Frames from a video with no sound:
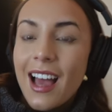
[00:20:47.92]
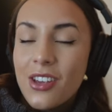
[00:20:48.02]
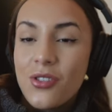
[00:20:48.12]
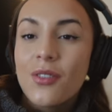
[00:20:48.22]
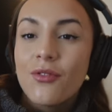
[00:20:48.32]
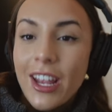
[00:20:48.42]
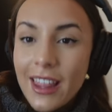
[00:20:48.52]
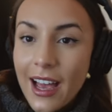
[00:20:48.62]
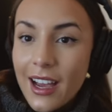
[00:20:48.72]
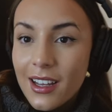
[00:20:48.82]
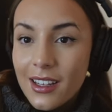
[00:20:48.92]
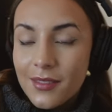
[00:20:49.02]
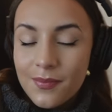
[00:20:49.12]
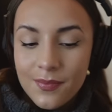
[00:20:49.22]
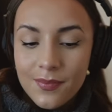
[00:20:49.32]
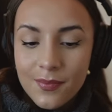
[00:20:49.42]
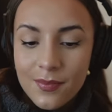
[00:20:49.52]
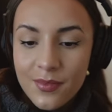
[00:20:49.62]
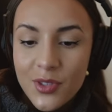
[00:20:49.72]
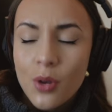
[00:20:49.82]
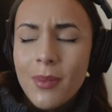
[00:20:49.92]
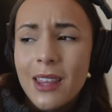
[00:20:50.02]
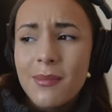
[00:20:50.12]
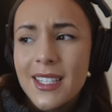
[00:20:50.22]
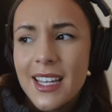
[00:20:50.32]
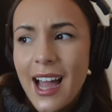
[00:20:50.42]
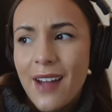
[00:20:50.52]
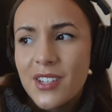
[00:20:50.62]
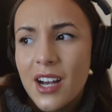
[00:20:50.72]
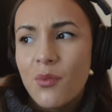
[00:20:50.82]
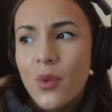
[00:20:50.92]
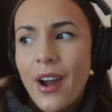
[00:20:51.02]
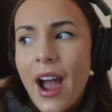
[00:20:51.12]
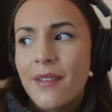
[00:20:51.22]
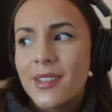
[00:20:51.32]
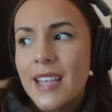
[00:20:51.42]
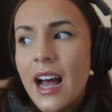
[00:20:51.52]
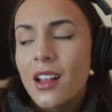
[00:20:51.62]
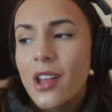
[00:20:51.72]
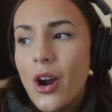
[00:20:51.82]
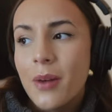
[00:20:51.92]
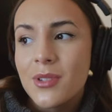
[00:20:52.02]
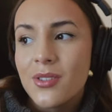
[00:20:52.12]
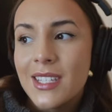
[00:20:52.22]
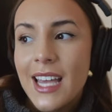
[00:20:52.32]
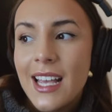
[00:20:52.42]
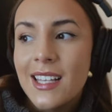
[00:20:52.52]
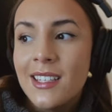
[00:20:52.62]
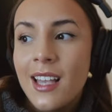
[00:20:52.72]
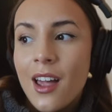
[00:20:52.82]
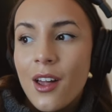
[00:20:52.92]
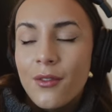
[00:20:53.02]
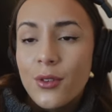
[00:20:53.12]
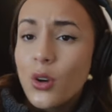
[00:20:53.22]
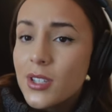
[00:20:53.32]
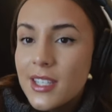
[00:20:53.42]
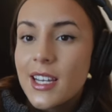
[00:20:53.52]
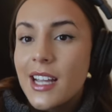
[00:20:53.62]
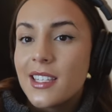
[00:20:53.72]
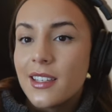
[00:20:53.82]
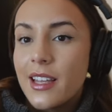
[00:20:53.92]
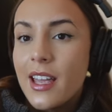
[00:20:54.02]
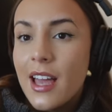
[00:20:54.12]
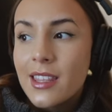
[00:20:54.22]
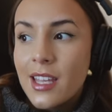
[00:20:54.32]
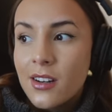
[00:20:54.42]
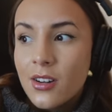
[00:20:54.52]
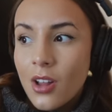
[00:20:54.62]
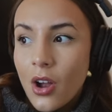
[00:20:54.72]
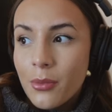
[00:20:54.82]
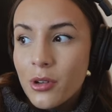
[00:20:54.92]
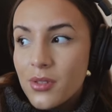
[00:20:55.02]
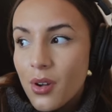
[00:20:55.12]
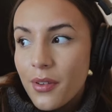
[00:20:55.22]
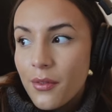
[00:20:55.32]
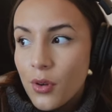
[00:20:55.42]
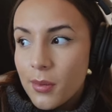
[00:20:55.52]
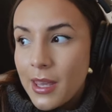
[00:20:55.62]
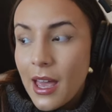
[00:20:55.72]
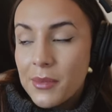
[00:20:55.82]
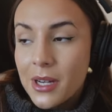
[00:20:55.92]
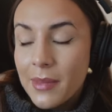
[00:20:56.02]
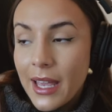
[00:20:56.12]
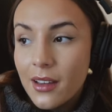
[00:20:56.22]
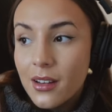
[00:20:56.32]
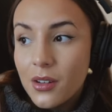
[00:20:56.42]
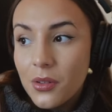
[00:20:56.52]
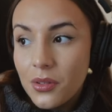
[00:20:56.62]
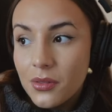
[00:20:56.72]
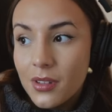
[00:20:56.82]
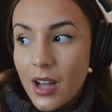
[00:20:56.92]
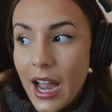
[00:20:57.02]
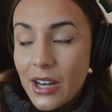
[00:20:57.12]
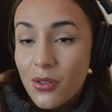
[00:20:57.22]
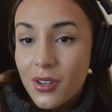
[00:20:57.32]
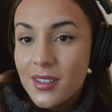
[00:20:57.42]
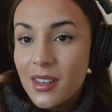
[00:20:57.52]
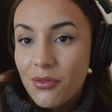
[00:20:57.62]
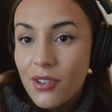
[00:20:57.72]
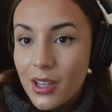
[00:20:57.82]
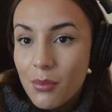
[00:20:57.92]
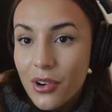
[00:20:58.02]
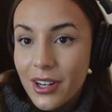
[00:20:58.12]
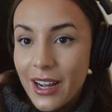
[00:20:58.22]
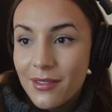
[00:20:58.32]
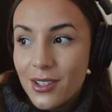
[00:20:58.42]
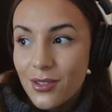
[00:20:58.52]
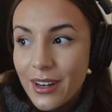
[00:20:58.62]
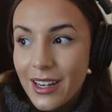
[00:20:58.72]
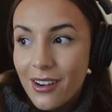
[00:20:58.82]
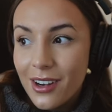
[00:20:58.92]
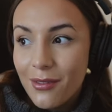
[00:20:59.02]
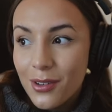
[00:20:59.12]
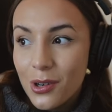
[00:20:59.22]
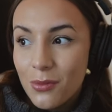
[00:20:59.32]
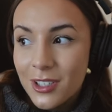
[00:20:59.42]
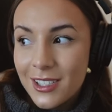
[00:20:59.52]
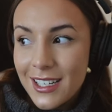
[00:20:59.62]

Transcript: you can write that. Don't make the mistake I've done where I've set alarms on days Forgot to title it, and then an alarm goes off at 4 p.m. and I'm like, oh, I know there's something really important I have to do right now, and I've forgotten what it